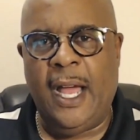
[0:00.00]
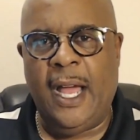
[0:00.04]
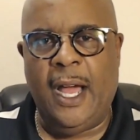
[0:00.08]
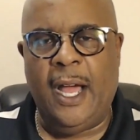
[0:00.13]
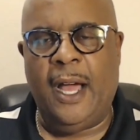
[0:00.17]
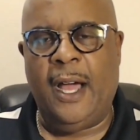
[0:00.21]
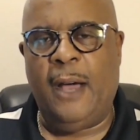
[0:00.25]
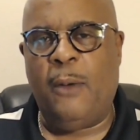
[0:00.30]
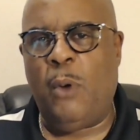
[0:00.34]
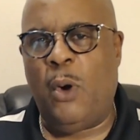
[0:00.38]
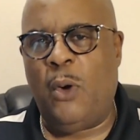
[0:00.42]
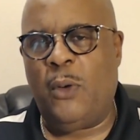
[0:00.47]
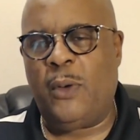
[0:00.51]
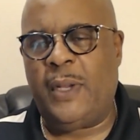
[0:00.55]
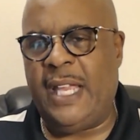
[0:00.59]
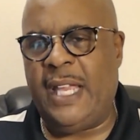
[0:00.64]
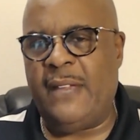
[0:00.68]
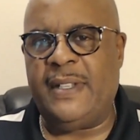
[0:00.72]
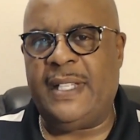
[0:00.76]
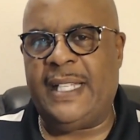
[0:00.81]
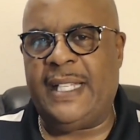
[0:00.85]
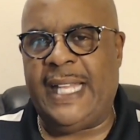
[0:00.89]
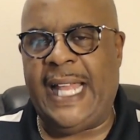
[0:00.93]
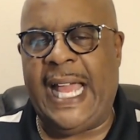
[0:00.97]
I won't give
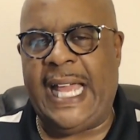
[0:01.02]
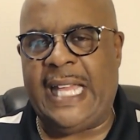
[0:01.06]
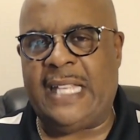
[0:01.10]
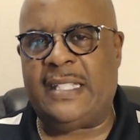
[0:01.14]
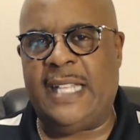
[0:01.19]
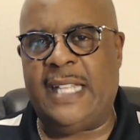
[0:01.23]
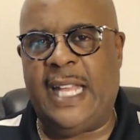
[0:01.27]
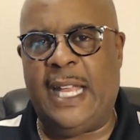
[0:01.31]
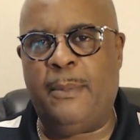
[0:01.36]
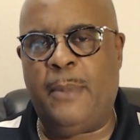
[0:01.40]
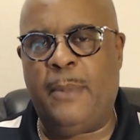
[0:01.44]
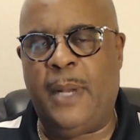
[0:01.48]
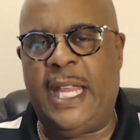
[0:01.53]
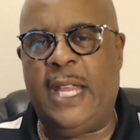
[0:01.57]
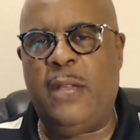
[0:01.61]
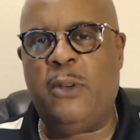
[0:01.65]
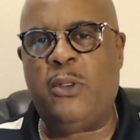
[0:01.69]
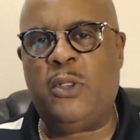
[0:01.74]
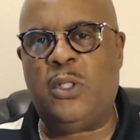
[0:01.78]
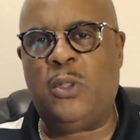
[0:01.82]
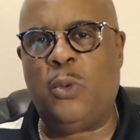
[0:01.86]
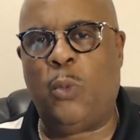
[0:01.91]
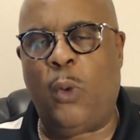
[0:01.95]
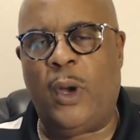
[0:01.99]
his last name, but he
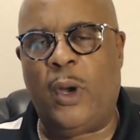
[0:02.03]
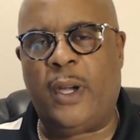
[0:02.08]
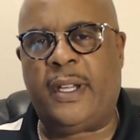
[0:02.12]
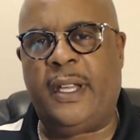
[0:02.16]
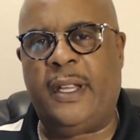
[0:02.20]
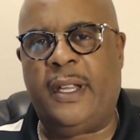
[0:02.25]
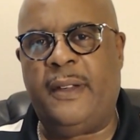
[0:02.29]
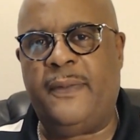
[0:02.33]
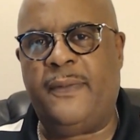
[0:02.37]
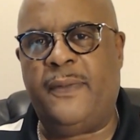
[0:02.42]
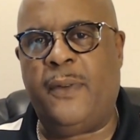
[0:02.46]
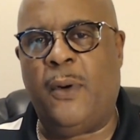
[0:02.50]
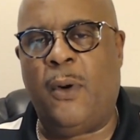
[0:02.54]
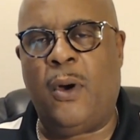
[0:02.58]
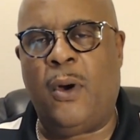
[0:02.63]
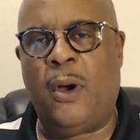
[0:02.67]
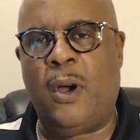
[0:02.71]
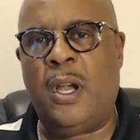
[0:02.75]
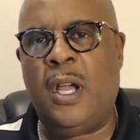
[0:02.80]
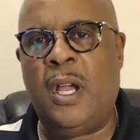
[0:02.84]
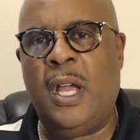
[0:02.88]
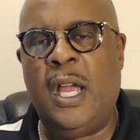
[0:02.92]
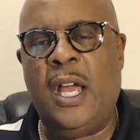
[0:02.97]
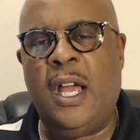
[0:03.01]
was working
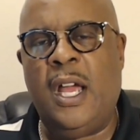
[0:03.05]
for